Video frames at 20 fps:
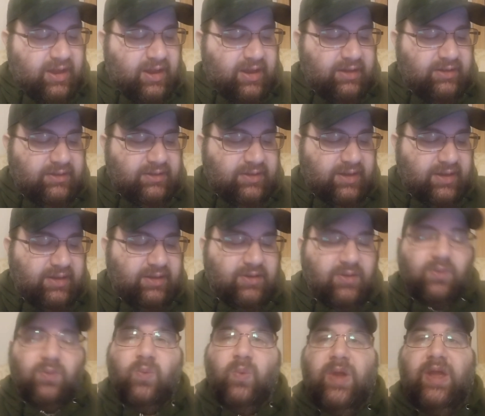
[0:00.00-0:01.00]
I like
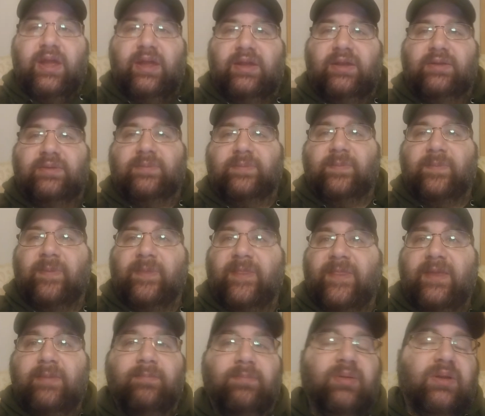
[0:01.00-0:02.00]
when
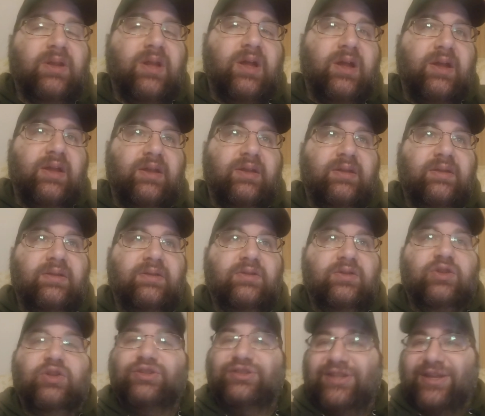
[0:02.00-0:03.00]
the blood
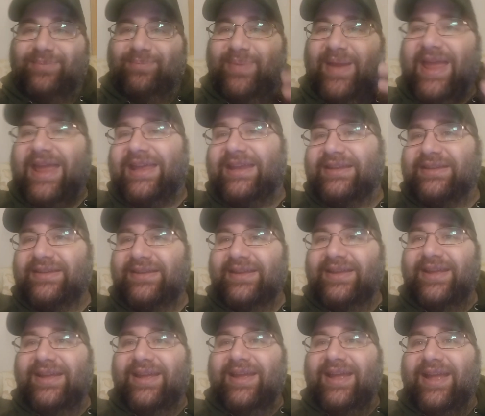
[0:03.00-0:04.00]
looks like paint.
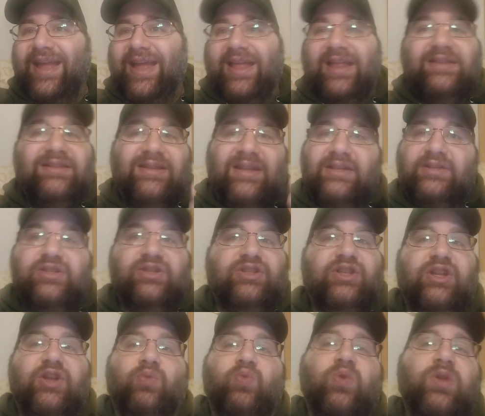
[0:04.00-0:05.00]
It's, it's
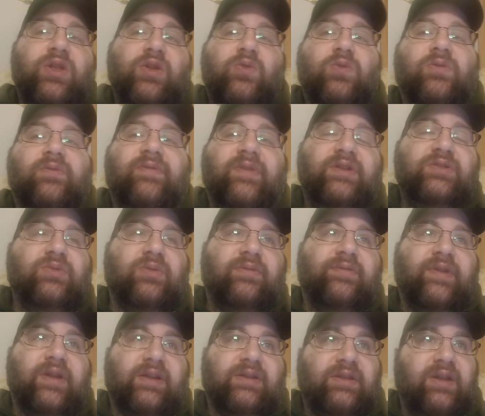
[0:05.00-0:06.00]
just like a really cool visual
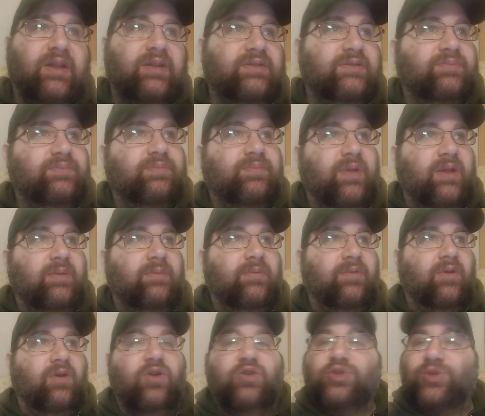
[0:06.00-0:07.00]
effect. It's like
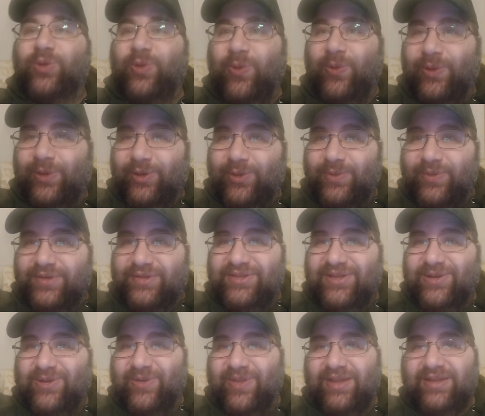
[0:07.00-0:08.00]
Herschel Gordon
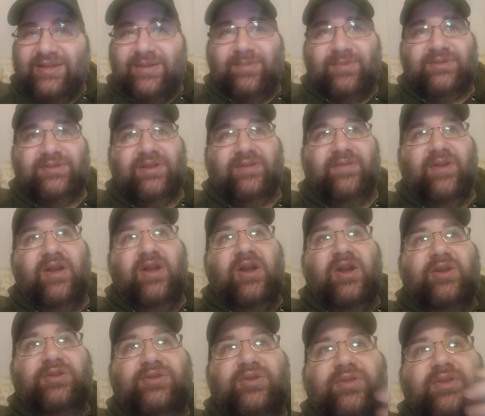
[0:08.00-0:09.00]
Lewis, you know, that type of stuff.
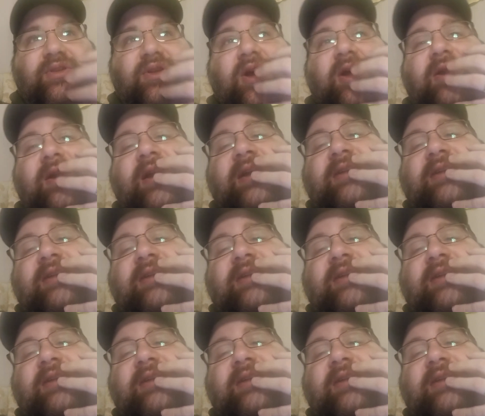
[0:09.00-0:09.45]
So the daughter